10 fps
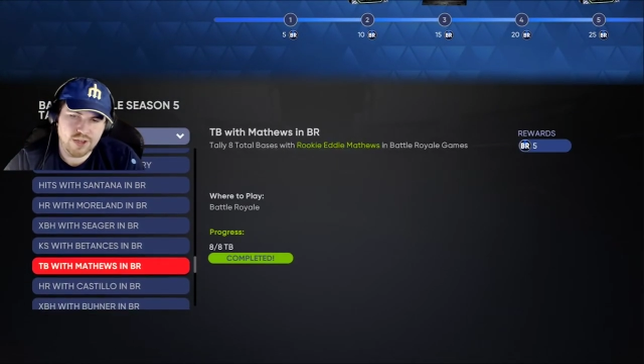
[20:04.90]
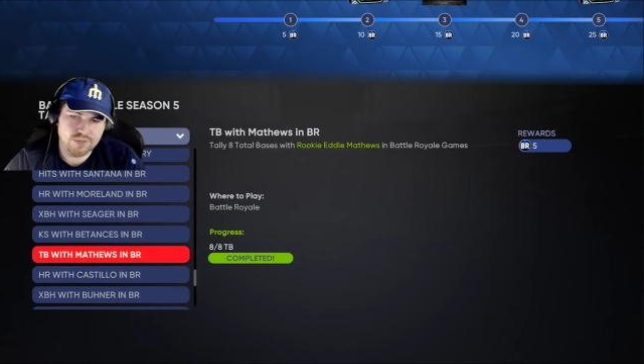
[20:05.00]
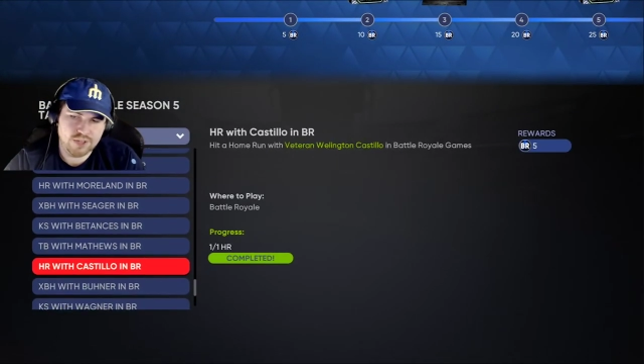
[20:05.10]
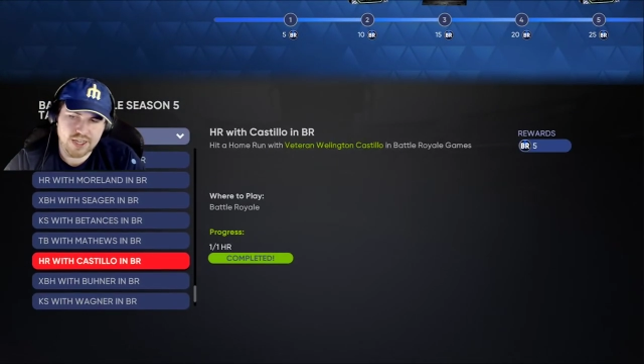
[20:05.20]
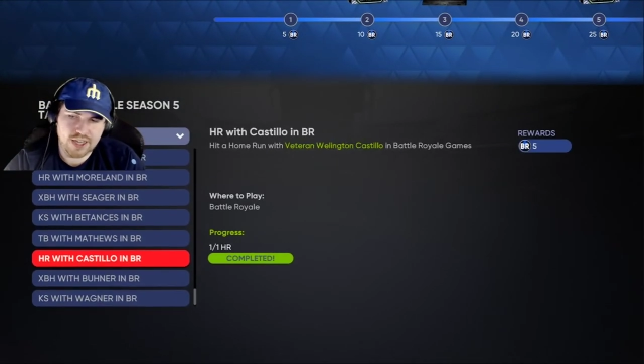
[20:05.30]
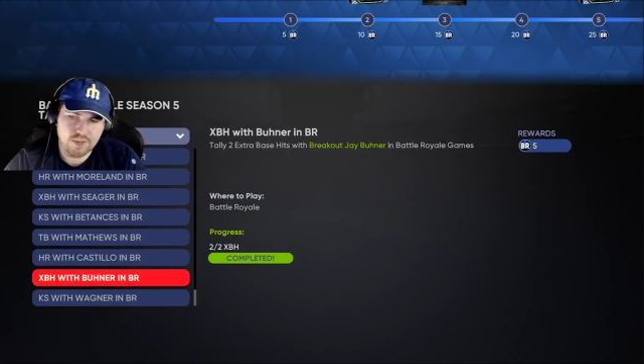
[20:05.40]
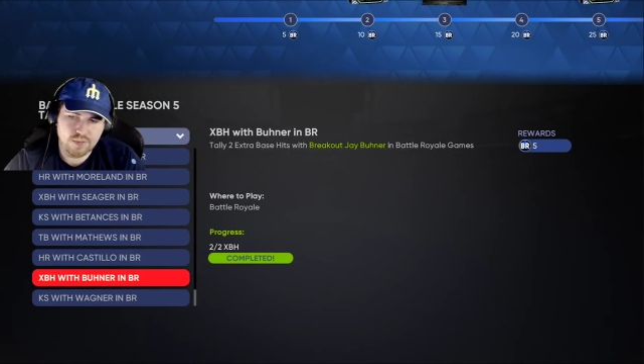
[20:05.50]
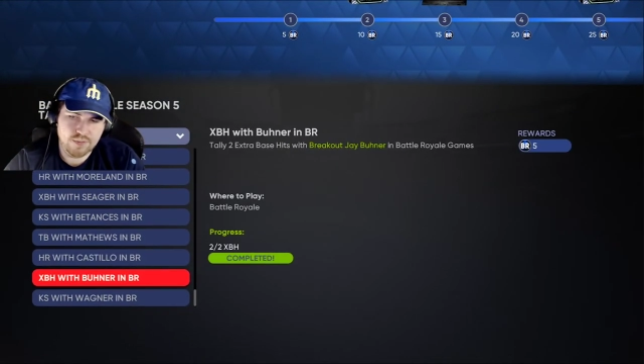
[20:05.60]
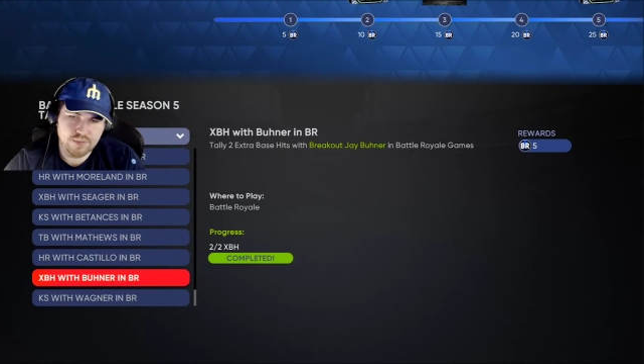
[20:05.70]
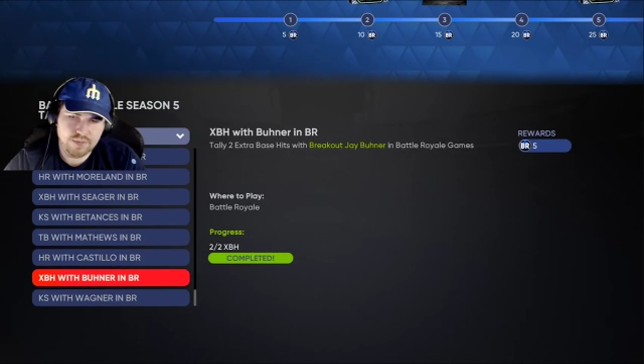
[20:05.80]
that you have to get.
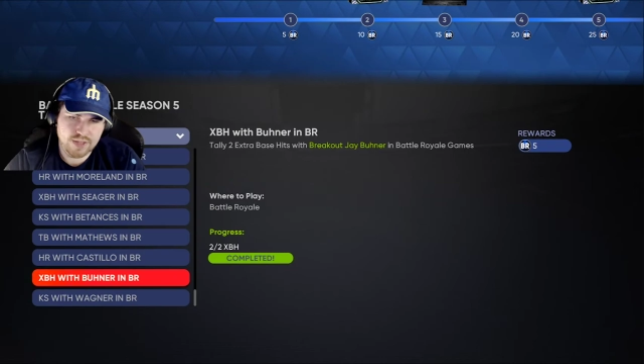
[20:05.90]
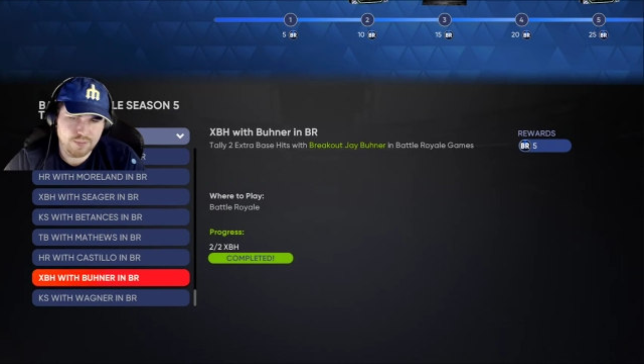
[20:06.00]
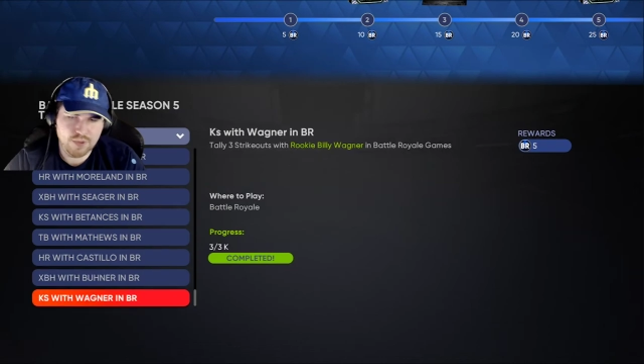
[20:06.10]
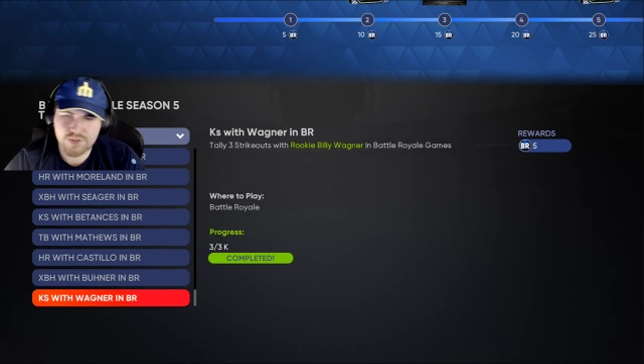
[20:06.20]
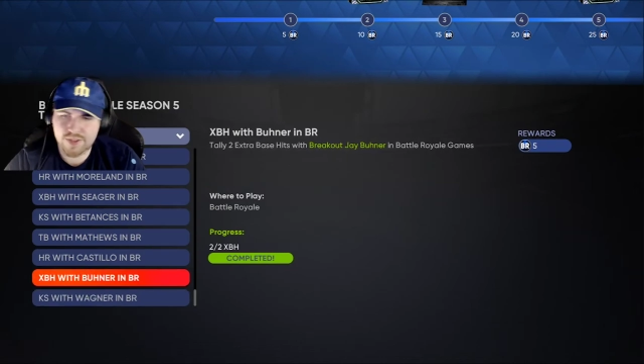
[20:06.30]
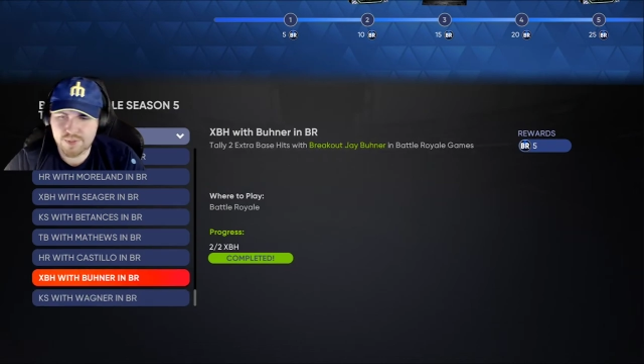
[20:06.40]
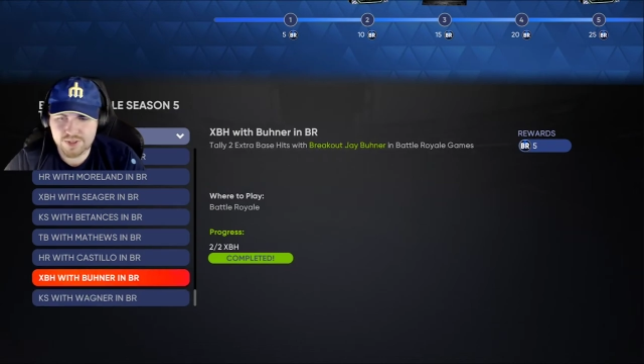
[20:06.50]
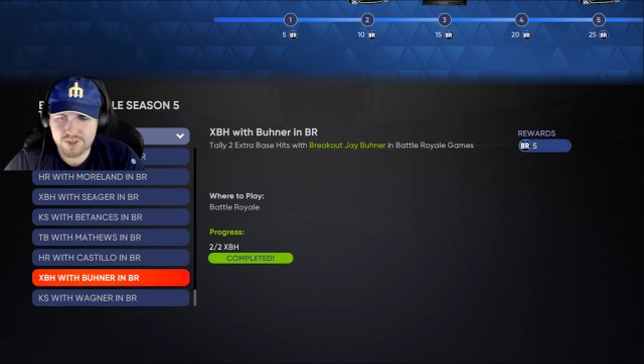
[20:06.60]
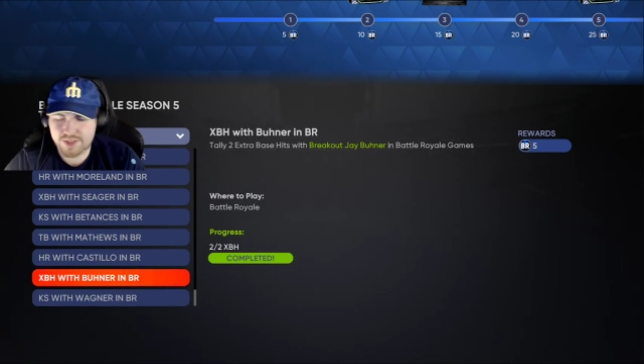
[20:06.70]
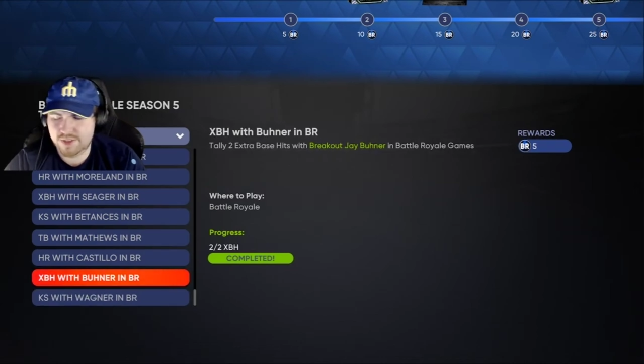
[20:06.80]
Like most of them,
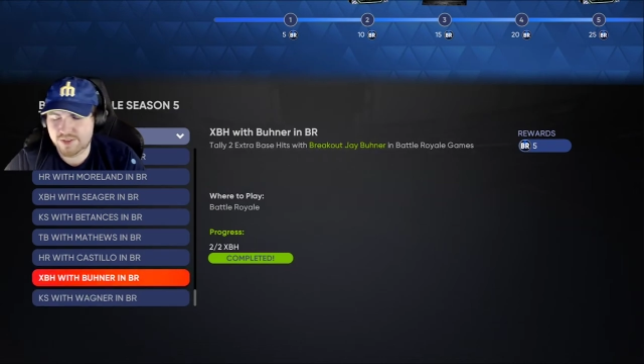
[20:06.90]
it's easy.